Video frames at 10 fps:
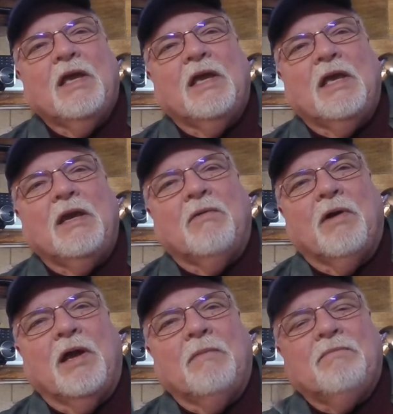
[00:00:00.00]

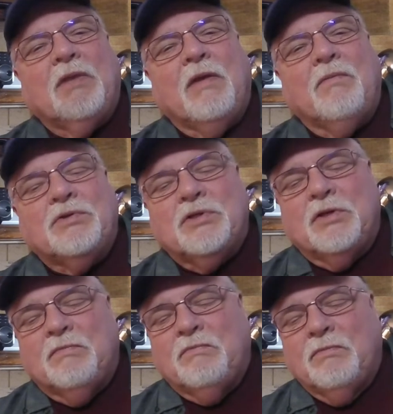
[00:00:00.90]
anyway, it was
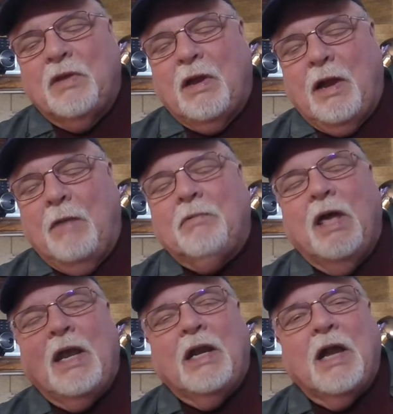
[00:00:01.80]
I'm
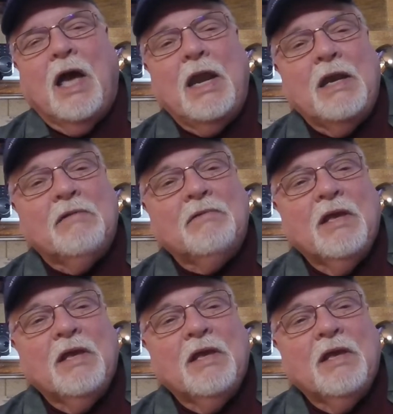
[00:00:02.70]
glad I got it.